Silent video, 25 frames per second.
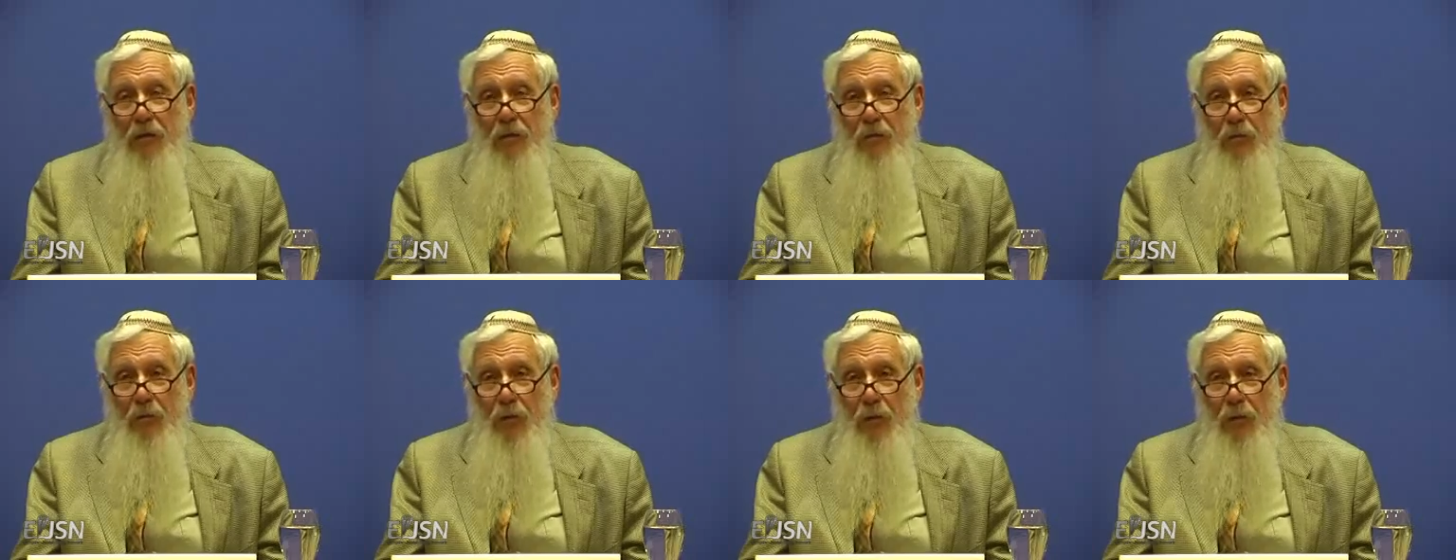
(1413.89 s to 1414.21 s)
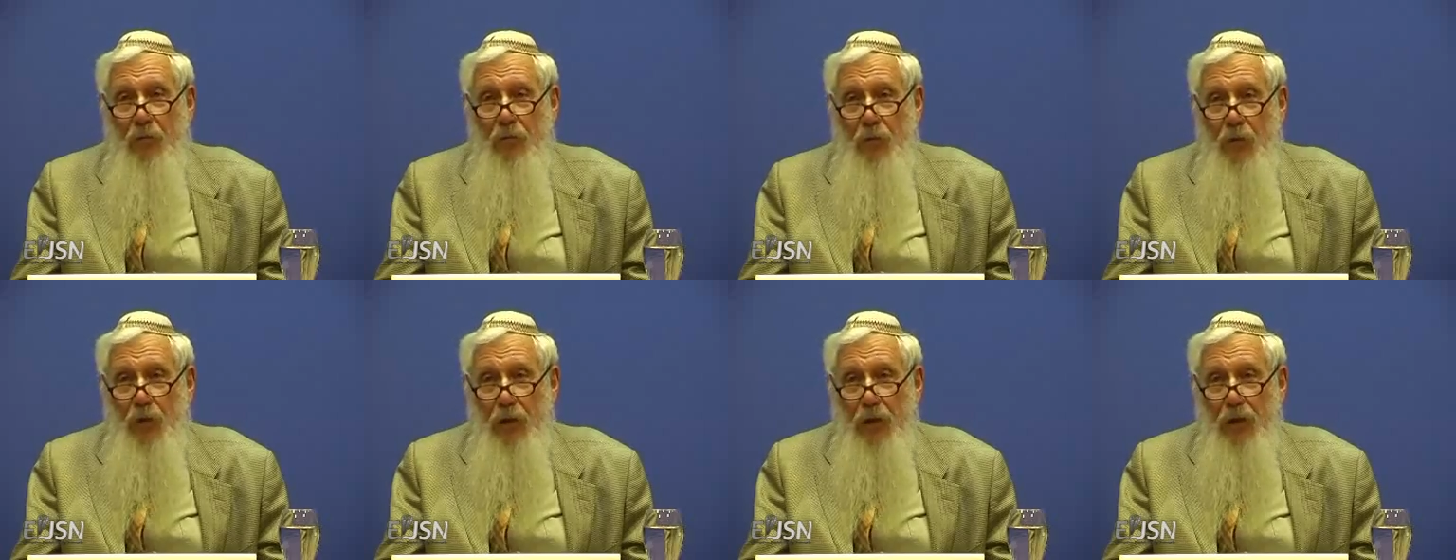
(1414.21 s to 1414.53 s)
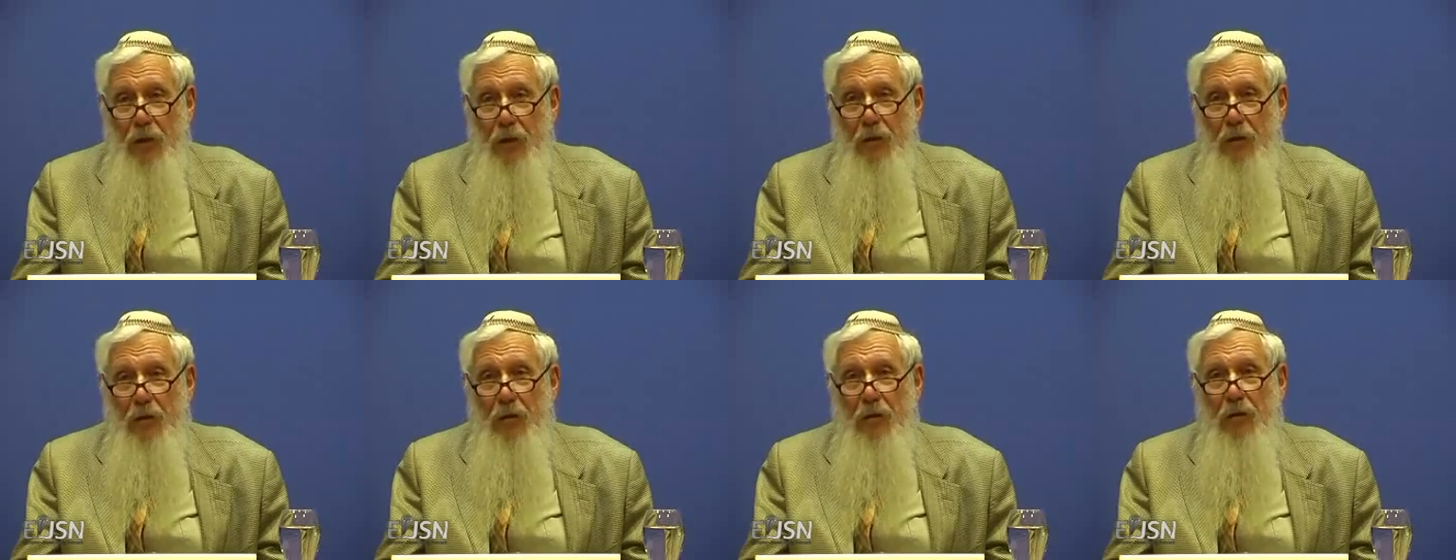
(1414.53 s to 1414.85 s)
when
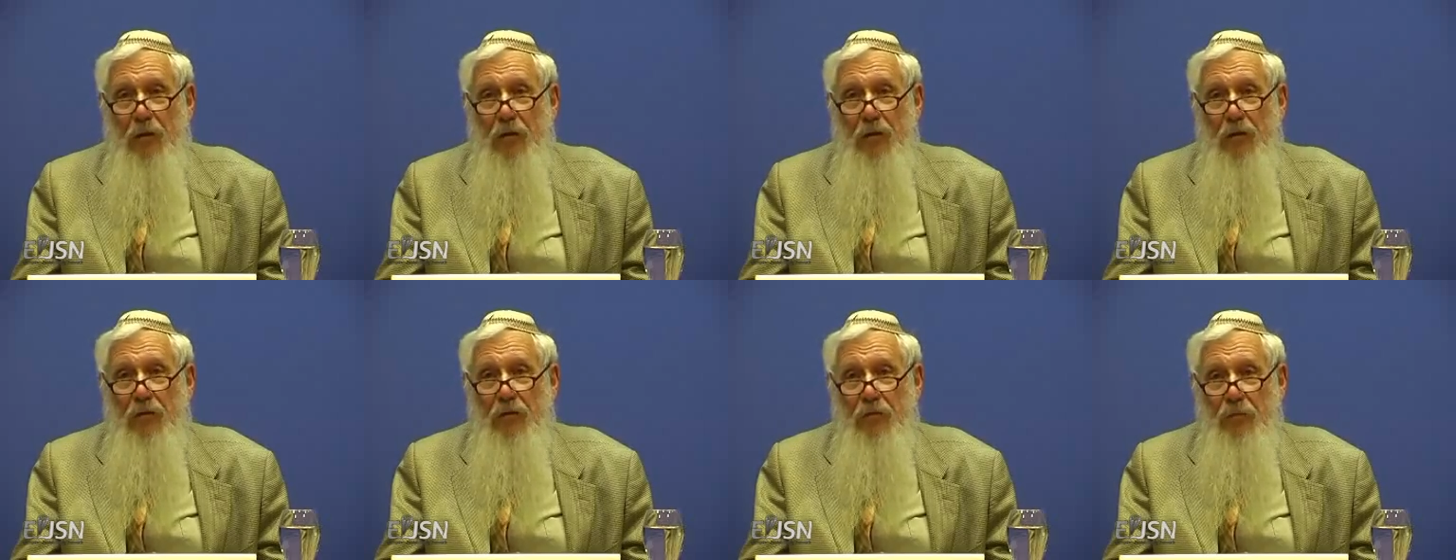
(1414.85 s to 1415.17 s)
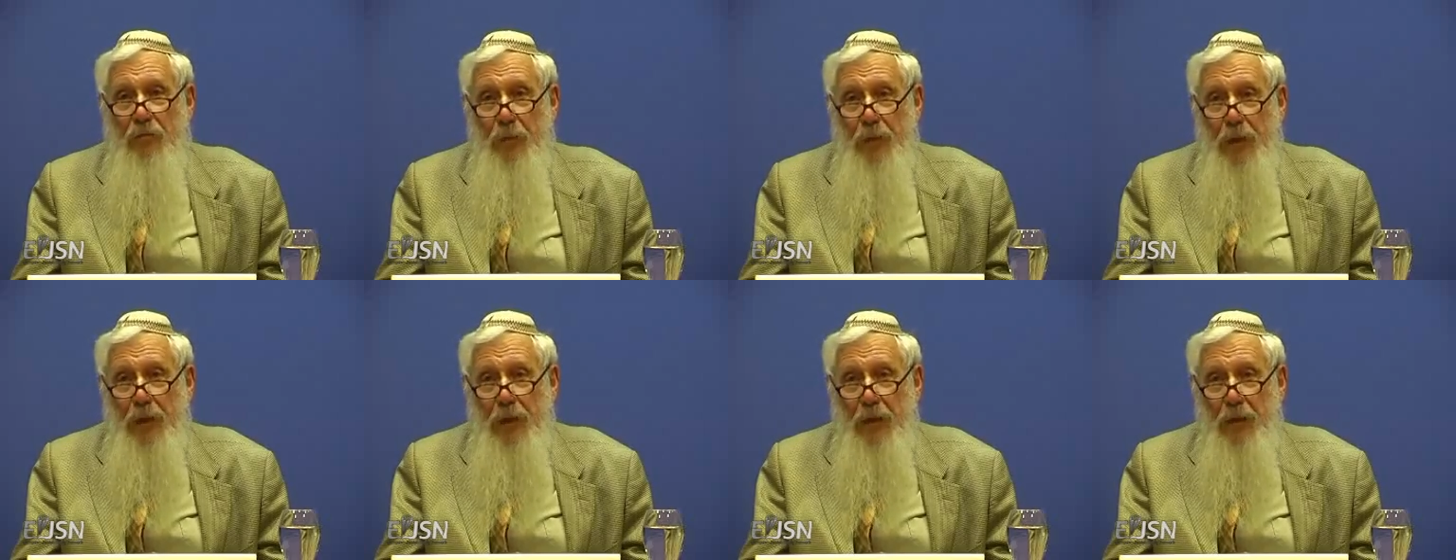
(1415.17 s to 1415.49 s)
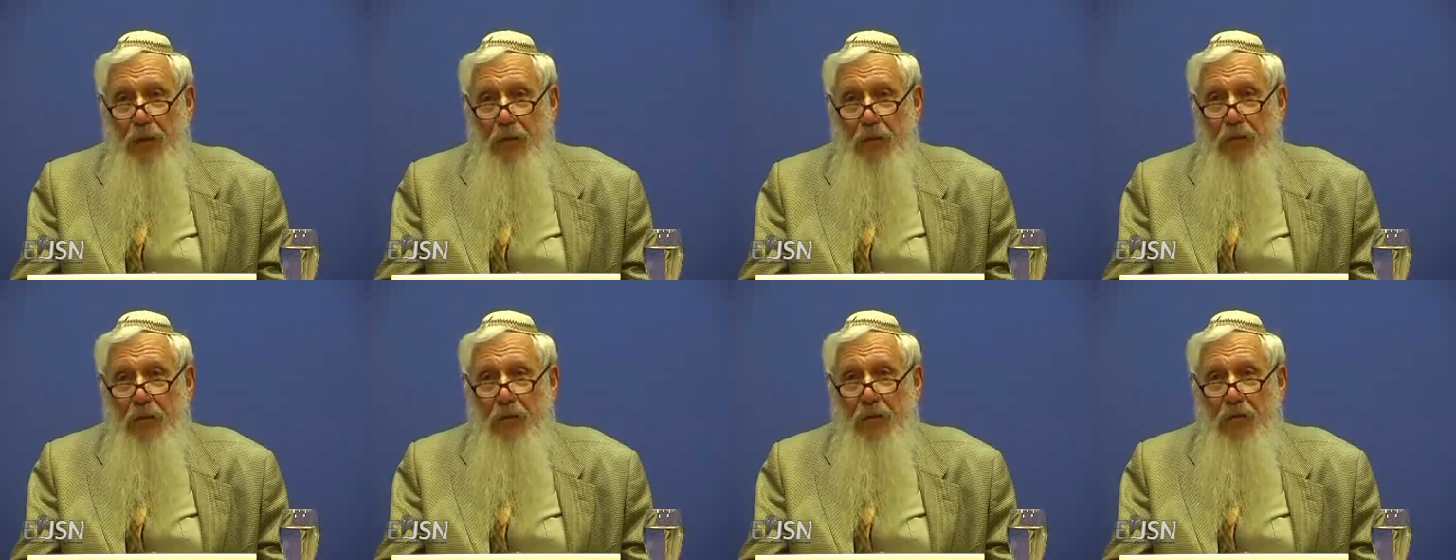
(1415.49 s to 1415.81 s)
we
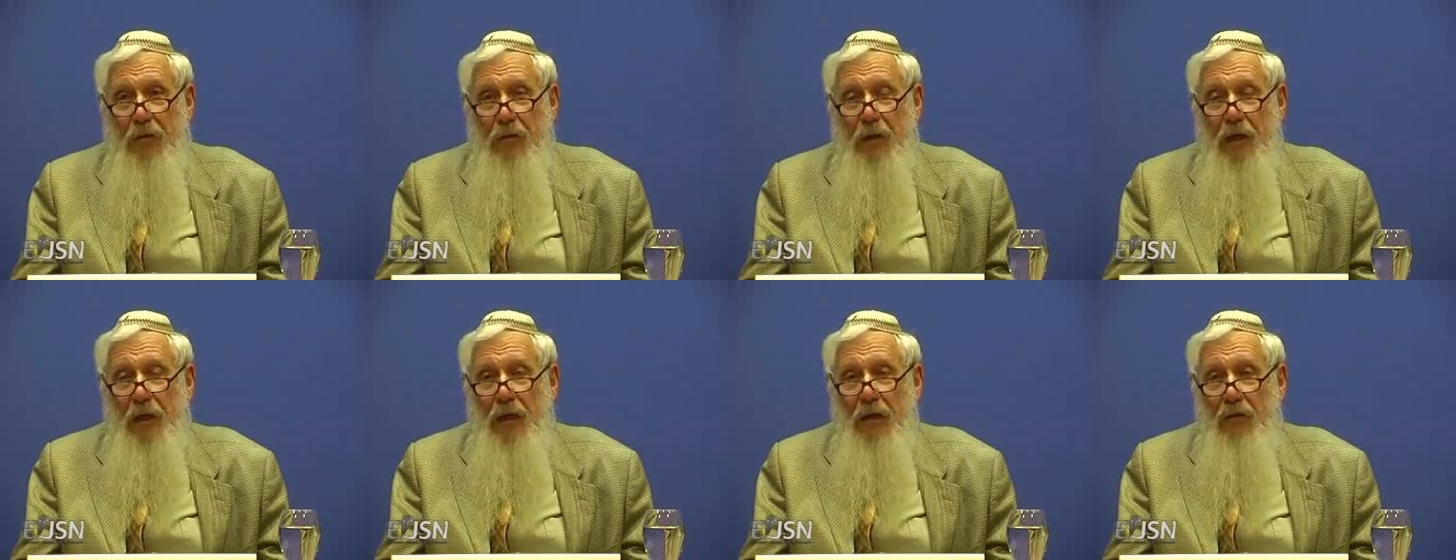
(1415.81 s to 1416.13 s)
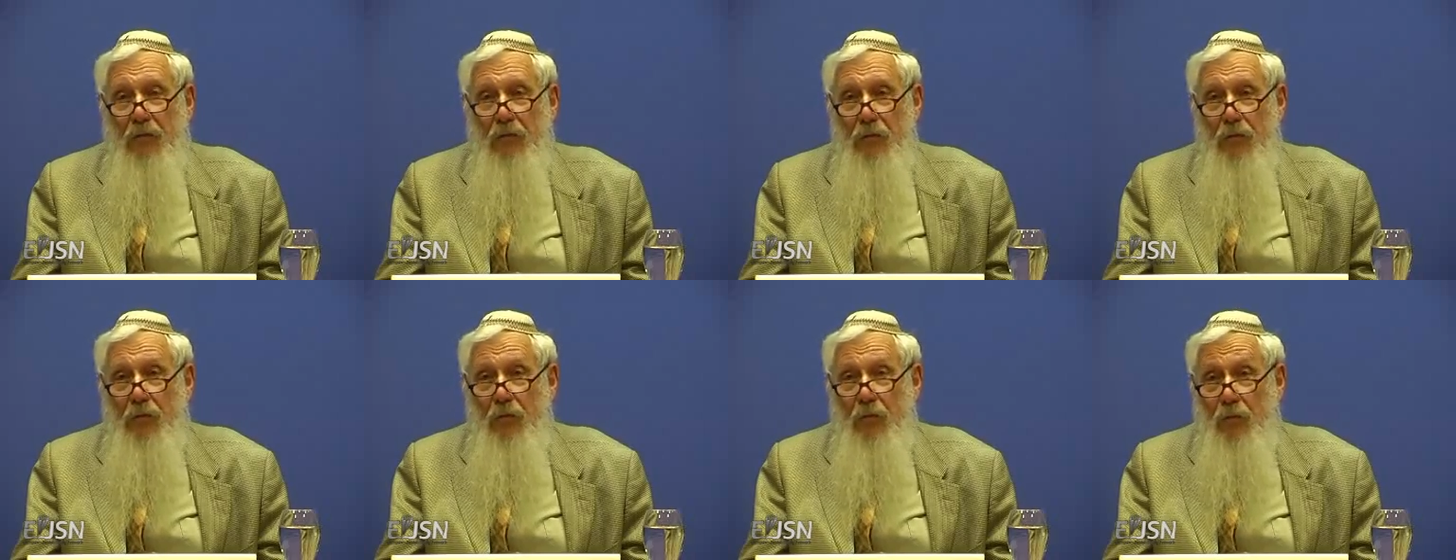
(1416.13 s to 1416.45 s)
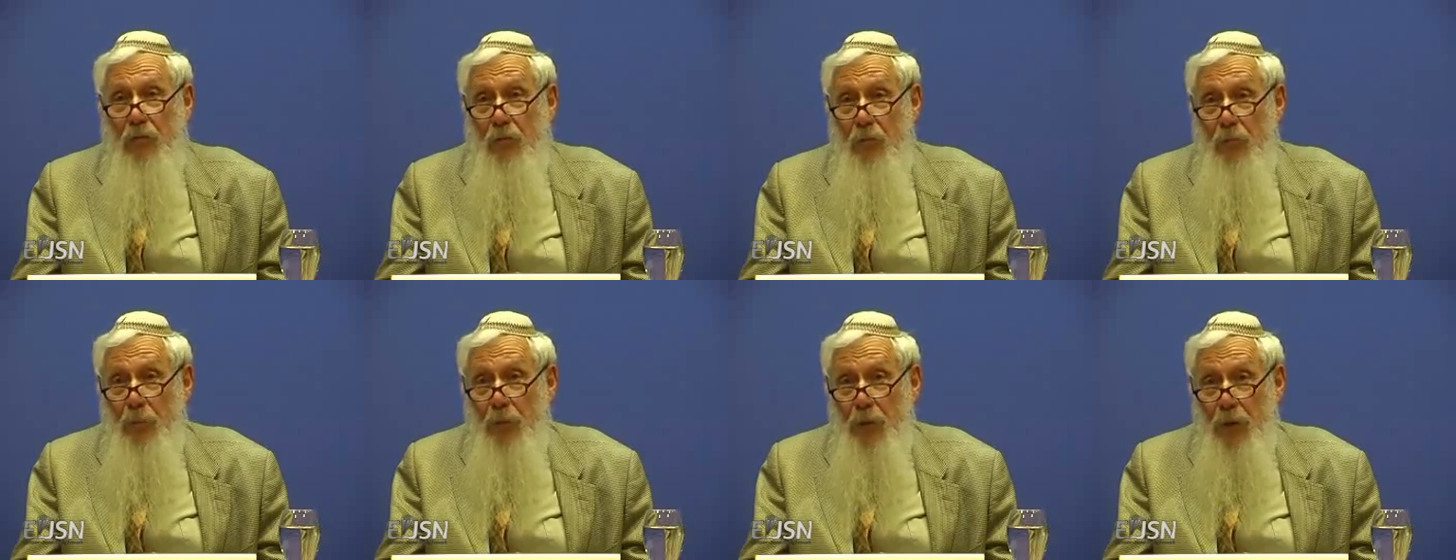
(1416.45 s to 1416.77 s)
expelled our
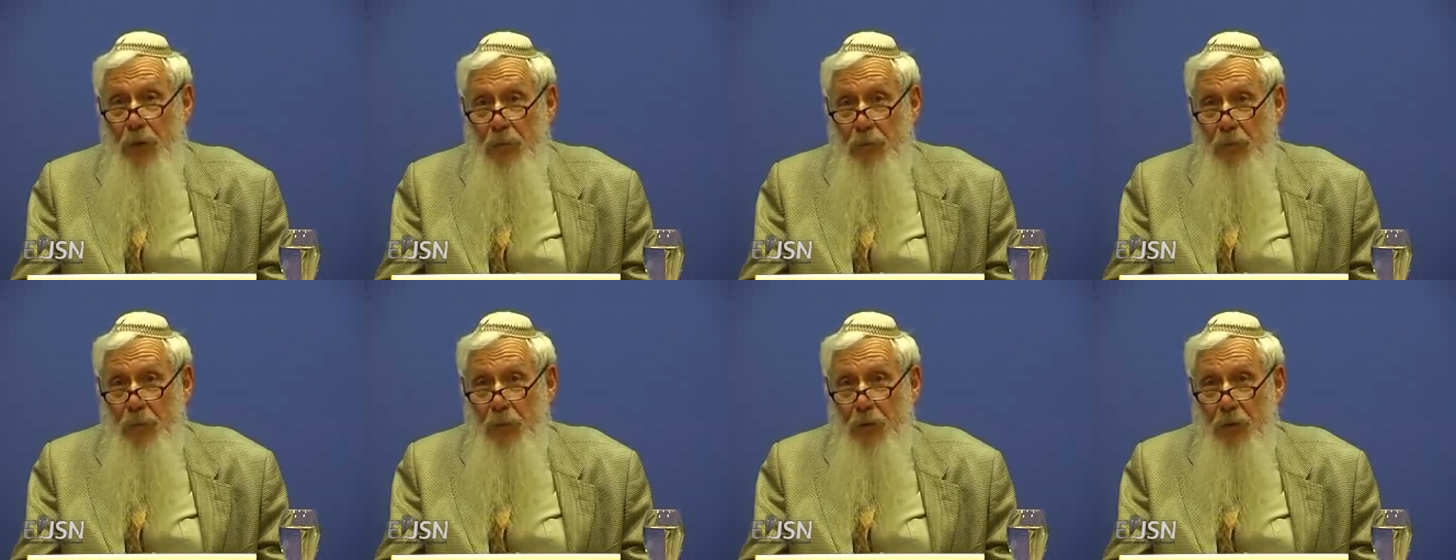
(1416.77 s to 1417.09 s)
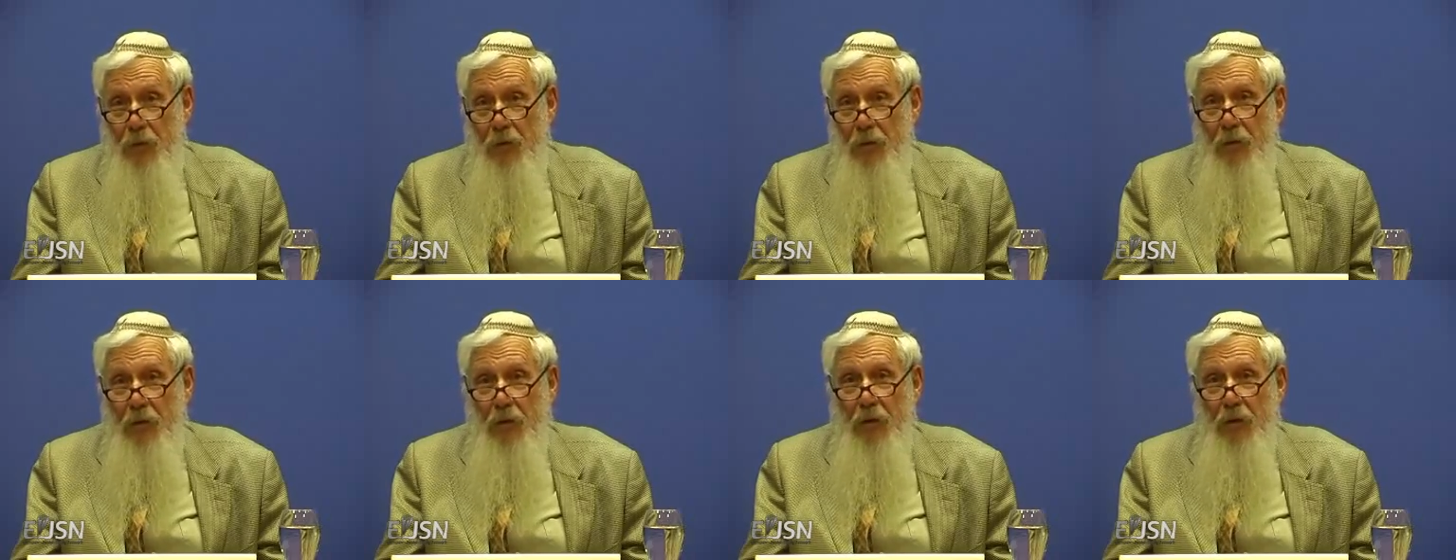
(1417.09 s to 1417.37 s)
own people